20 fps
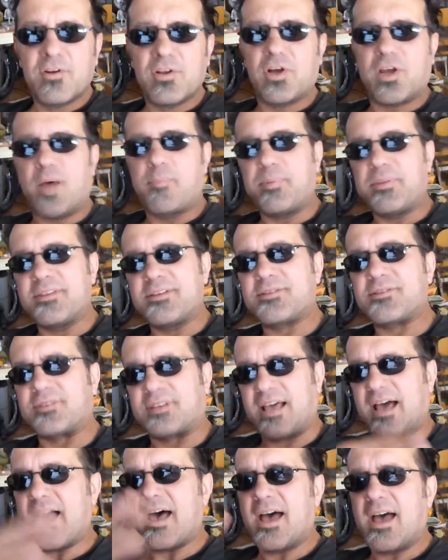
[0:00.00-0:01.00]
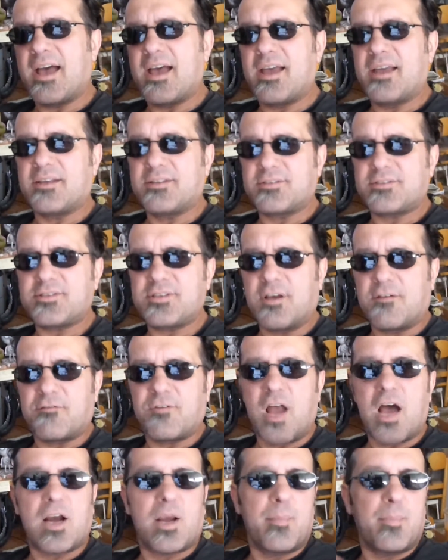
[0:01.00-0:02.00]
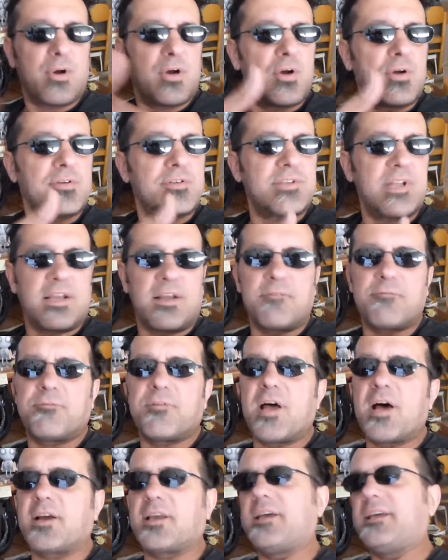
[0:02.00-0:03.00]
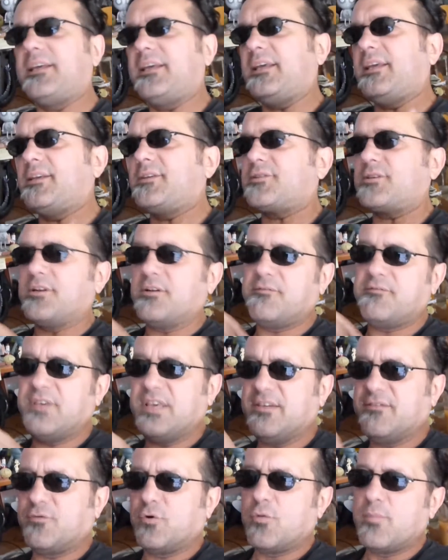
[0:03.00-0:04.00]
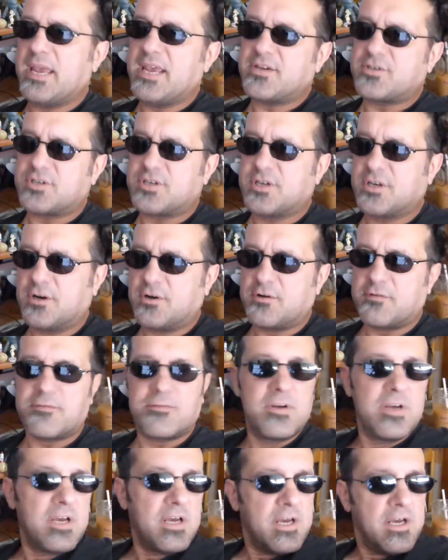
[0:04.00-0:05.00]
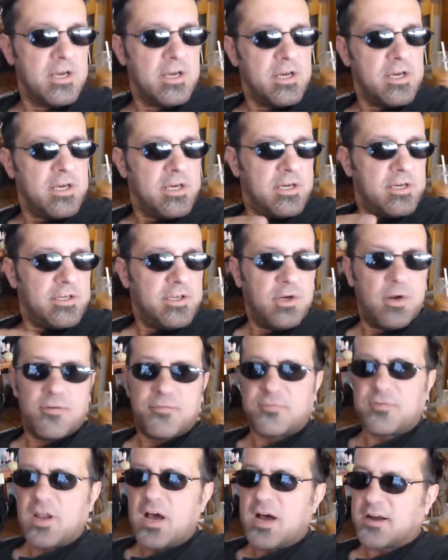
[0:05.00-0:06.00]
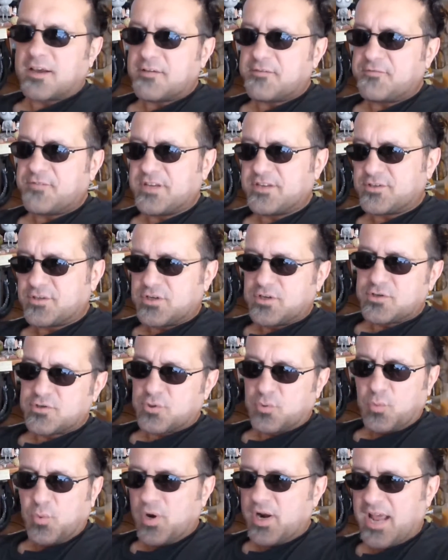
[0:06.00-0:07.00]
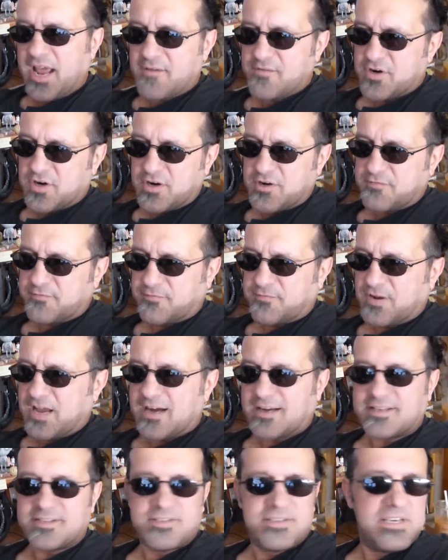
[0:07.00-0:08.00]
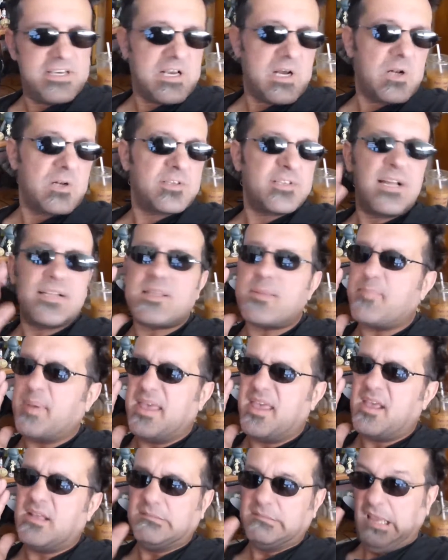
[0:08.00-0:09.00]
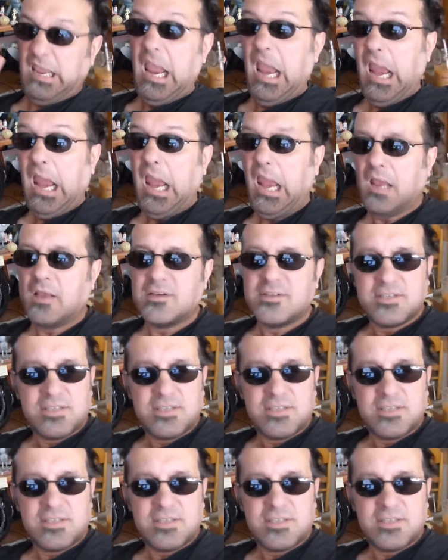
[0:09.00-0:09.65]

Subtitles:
Look up in the sky and see a flock of birds, like a flock of geese in a V formation, or, you know, flock of finches, or whatever, flock of seagulls, not the band, yeah.